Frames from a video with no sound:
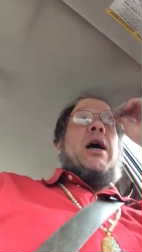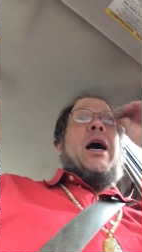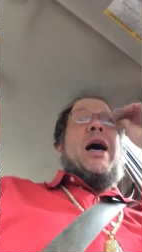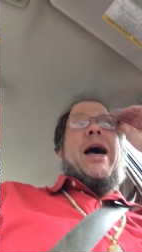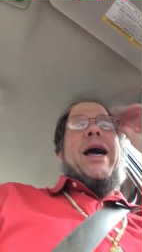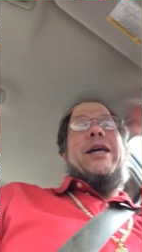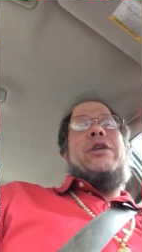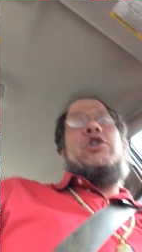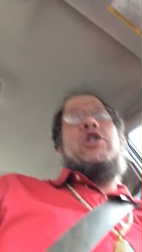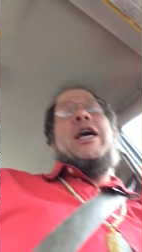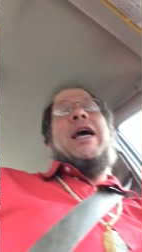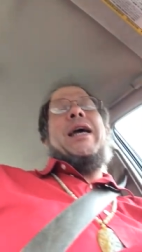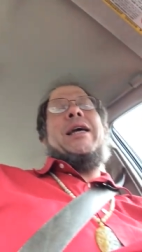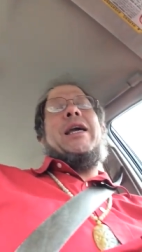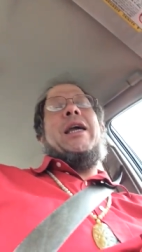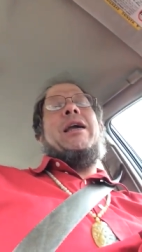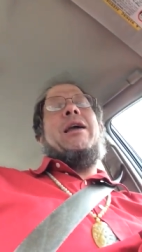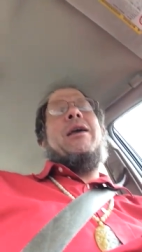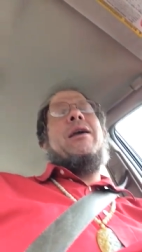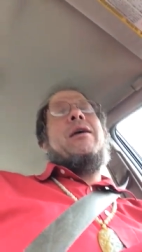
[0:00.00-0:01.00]

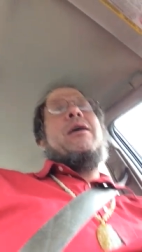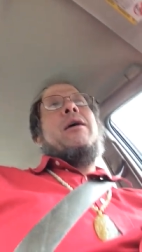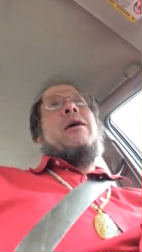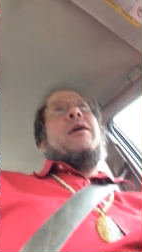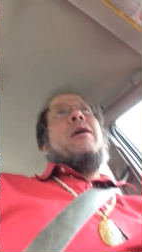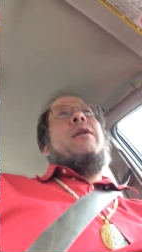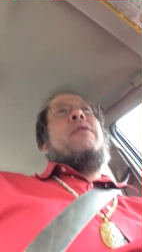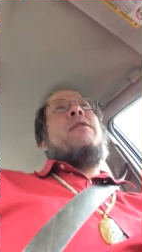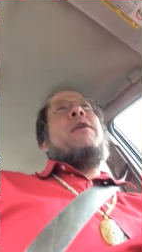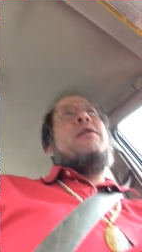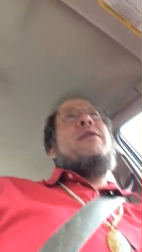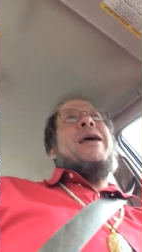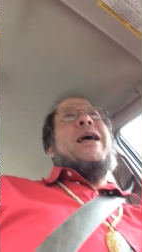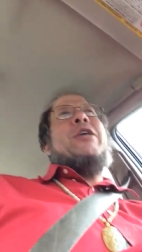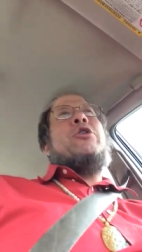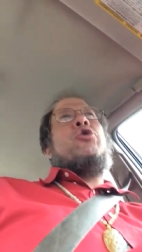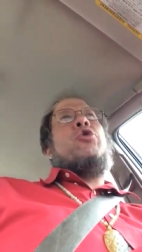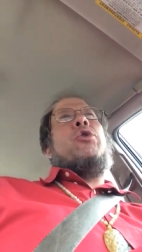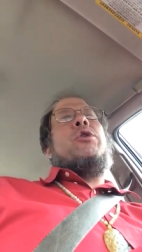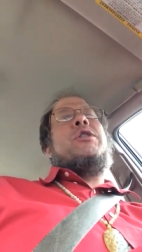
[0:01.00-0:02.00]
hijacking the
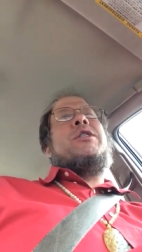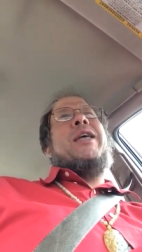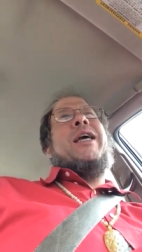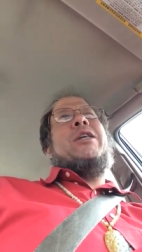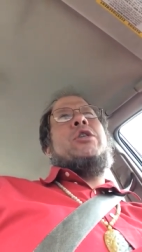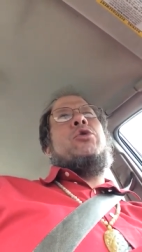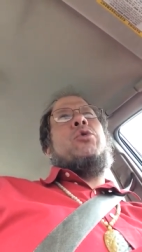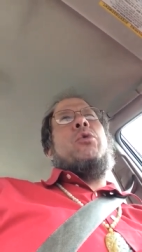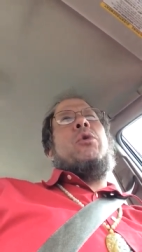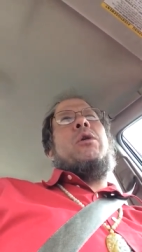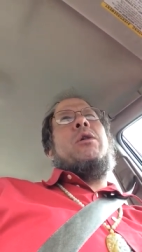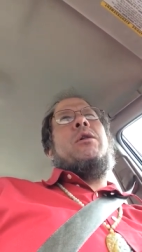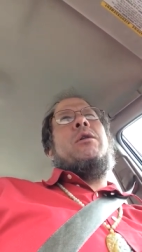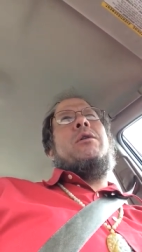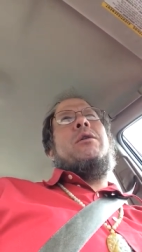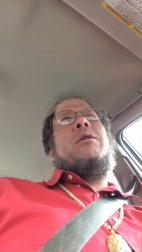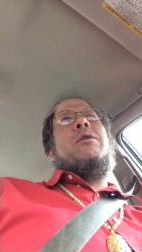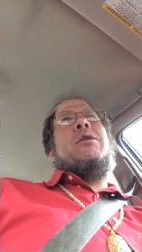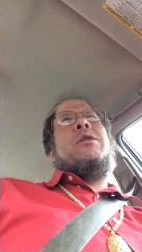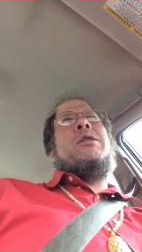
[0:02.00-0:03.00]
natural sexual
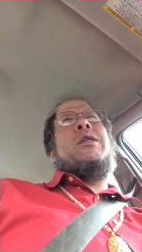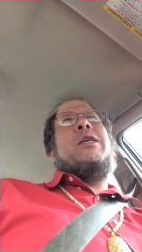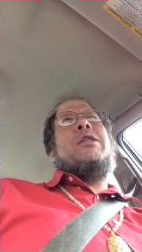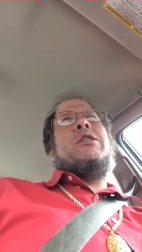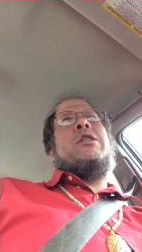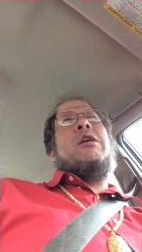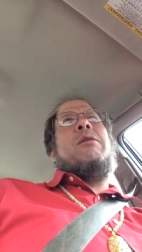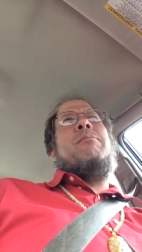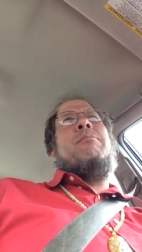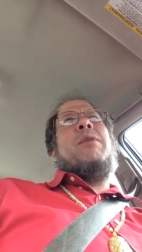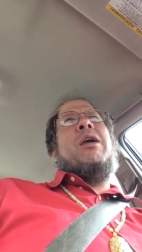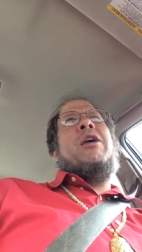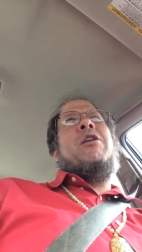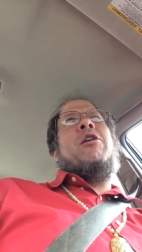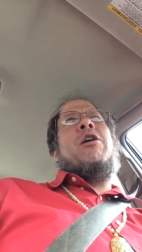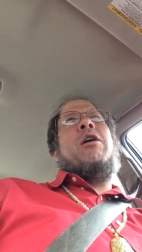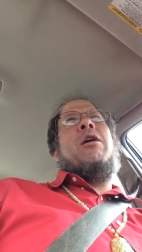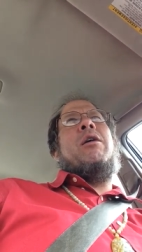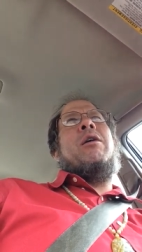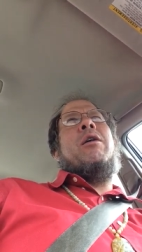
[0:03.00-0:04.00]
system
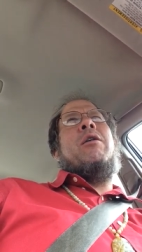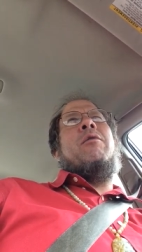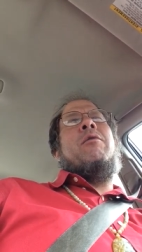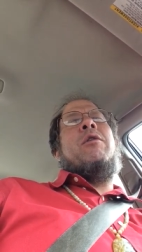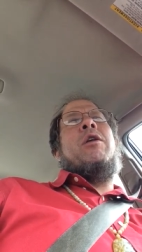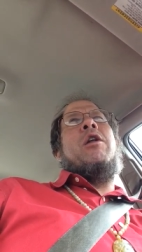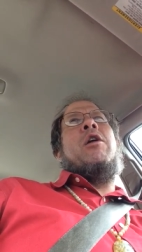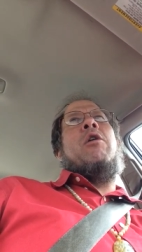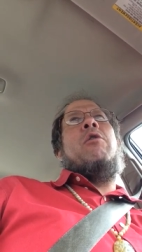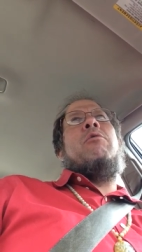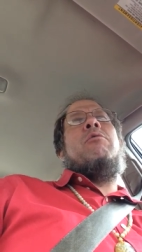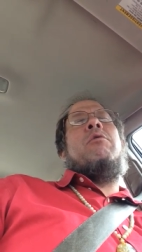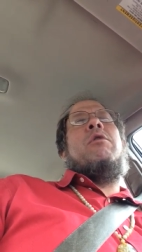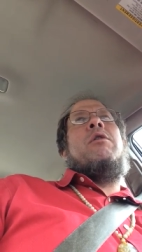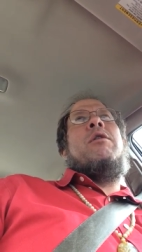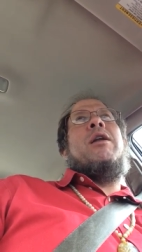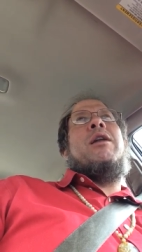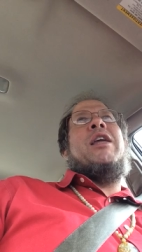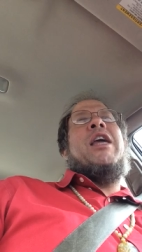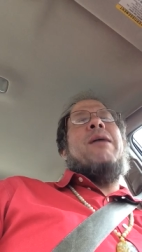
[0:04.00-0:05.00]
in our you know
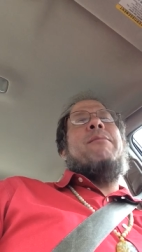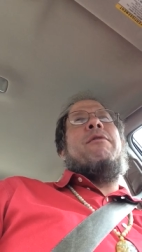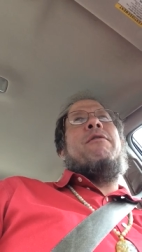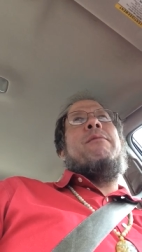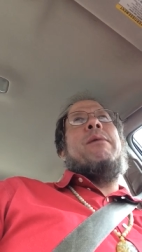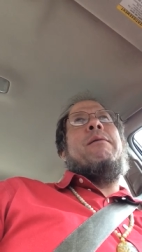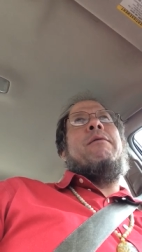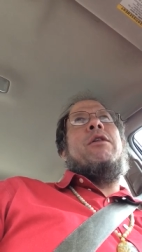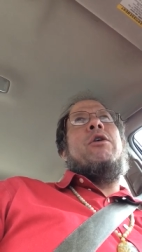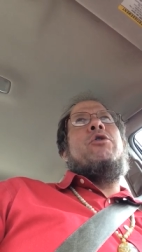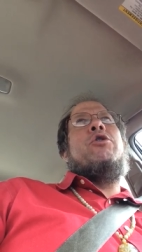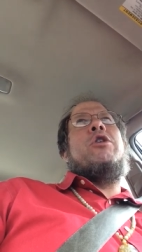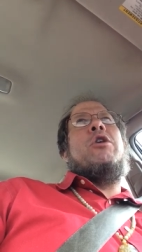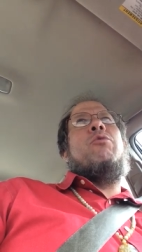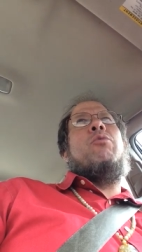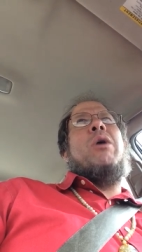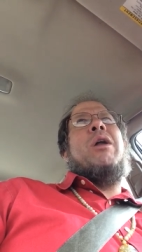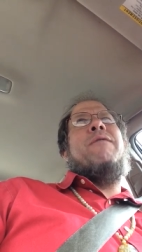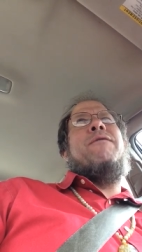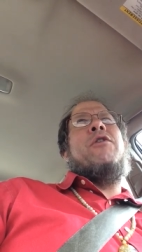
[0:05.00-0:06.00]
that came from
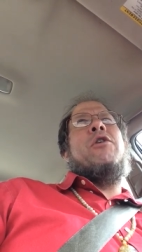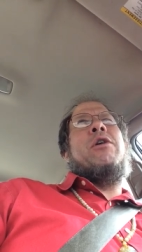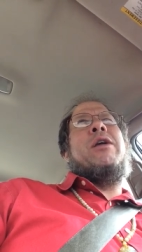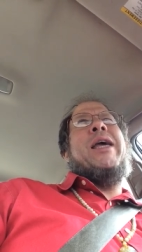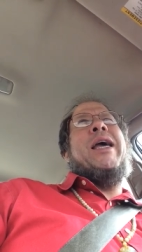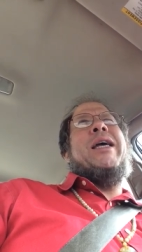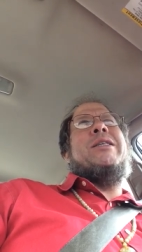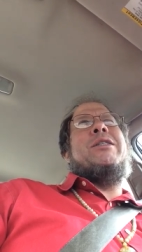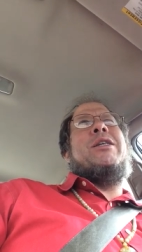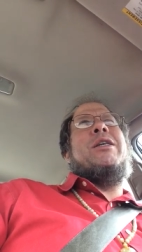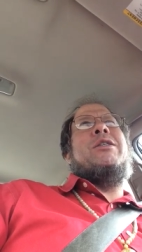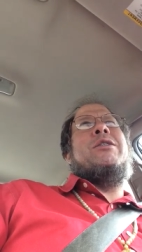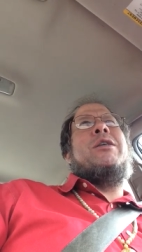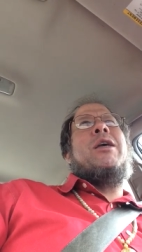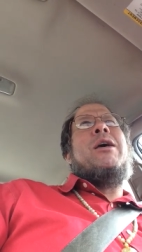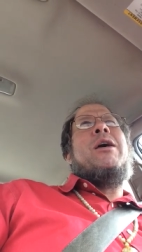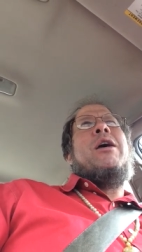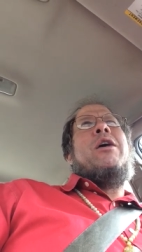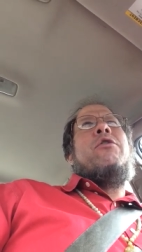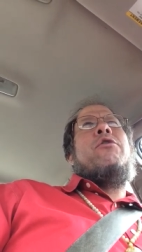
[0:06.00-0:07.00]
evolution what if your guest
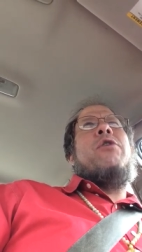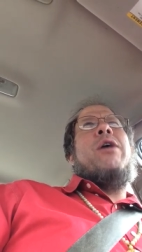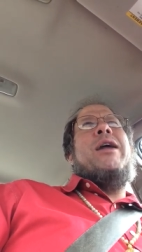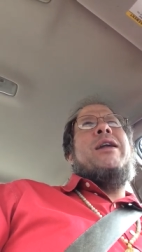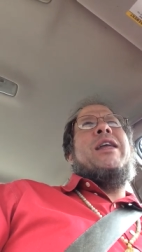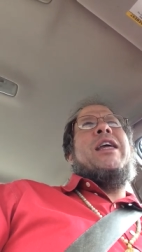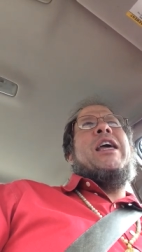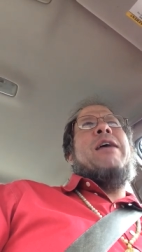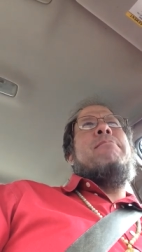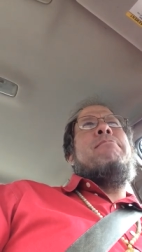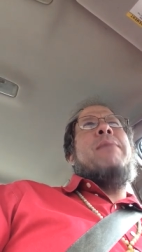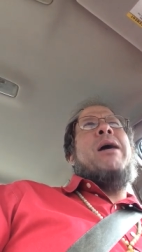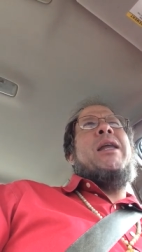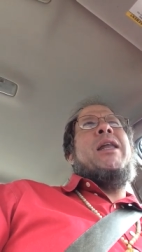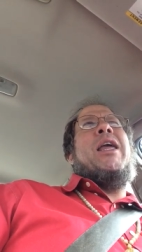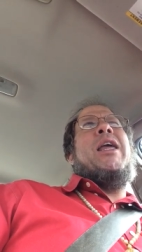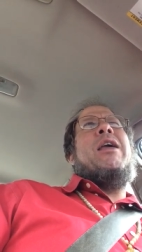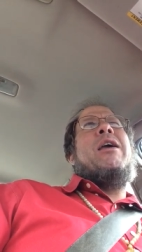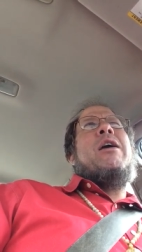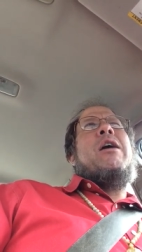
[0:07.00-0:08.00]
is trying to get
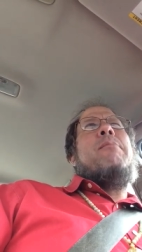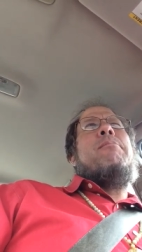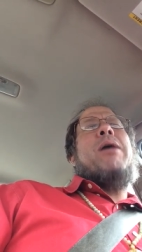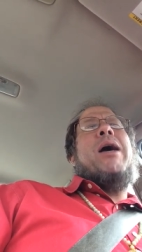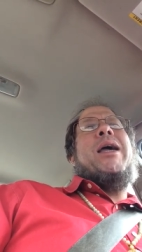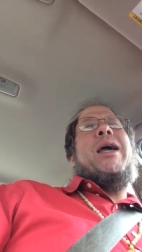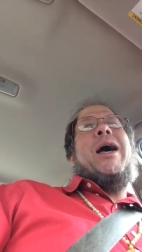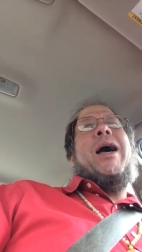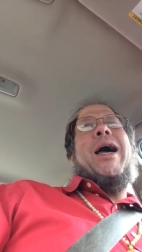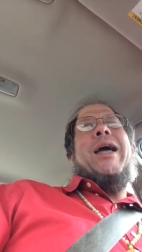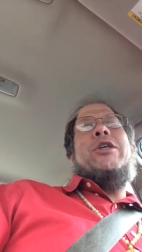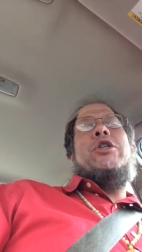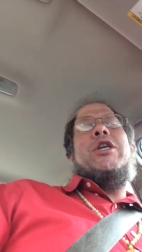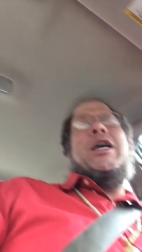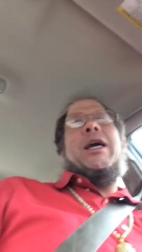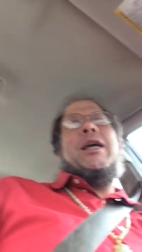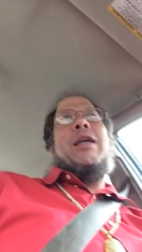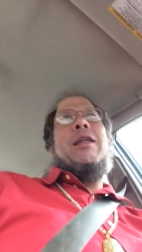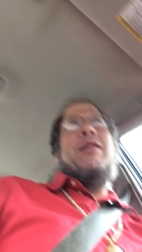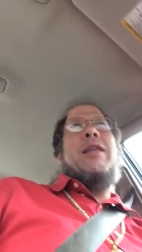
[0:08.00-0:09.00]
money by
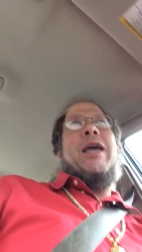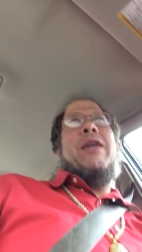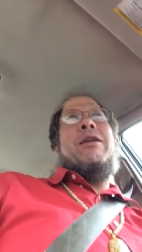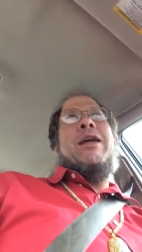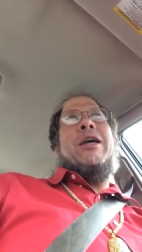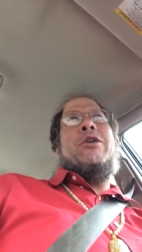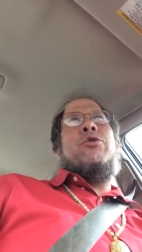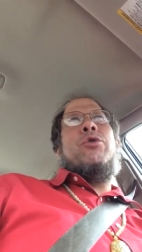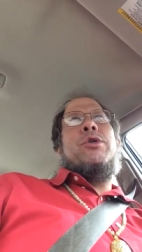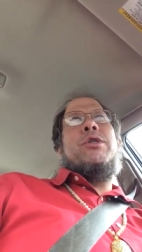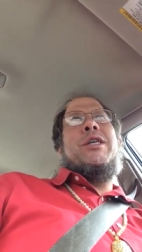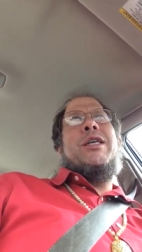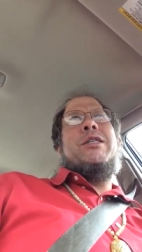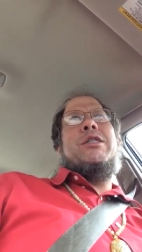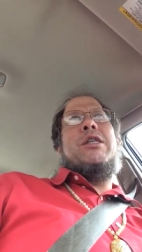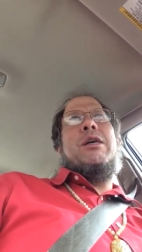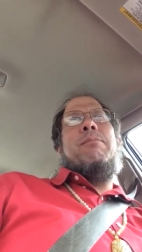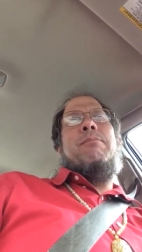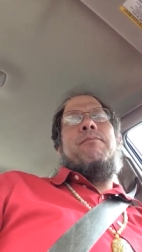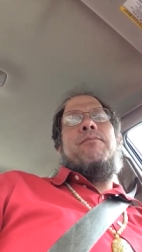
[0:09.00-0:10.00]
hijacking that natural
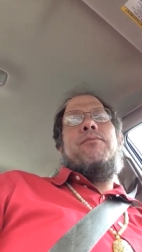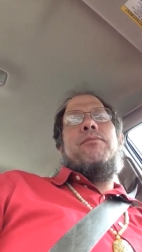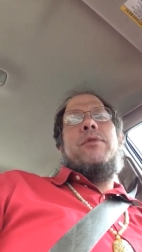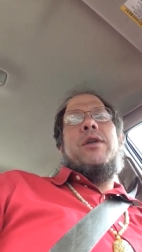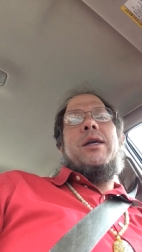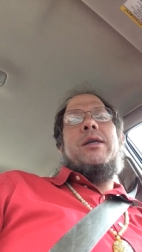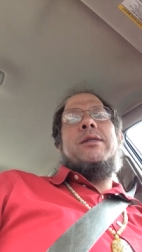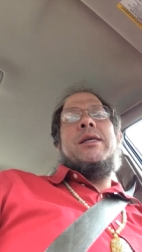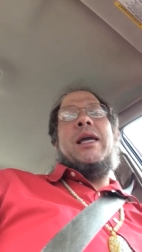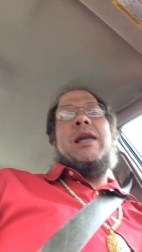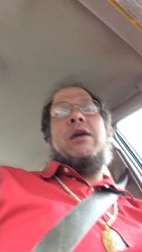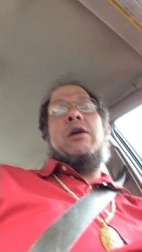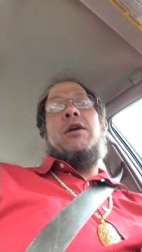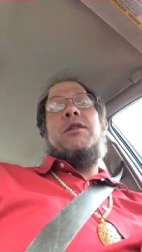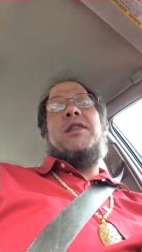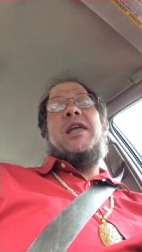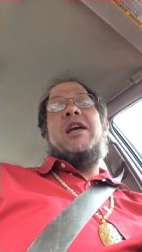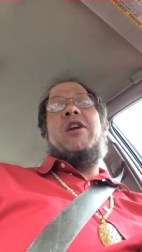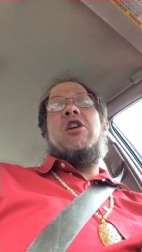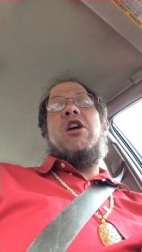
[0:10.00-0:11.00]
system is that a
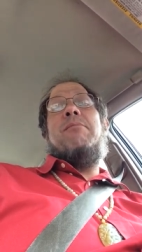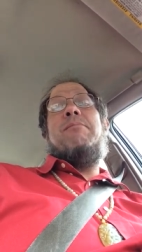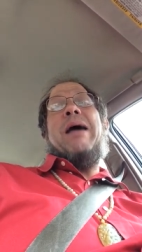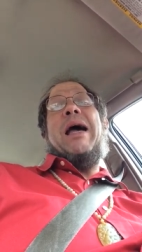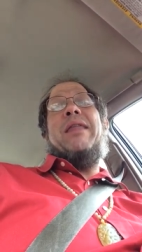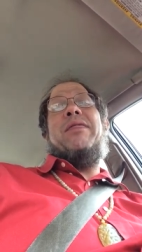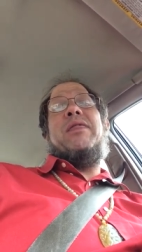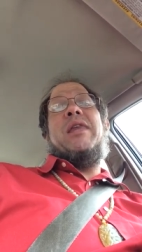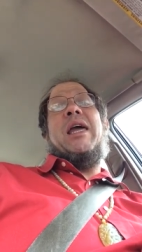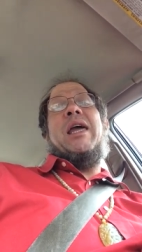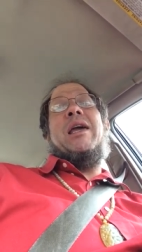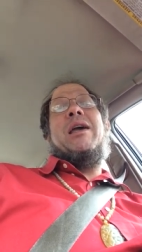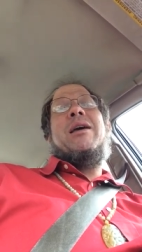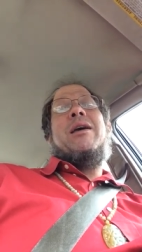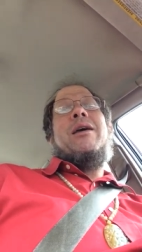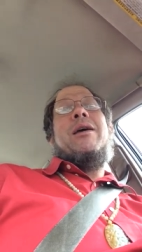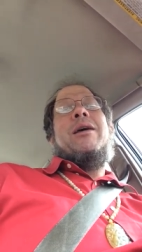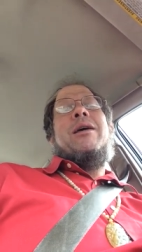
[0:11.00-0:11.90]
good thing or a bad thing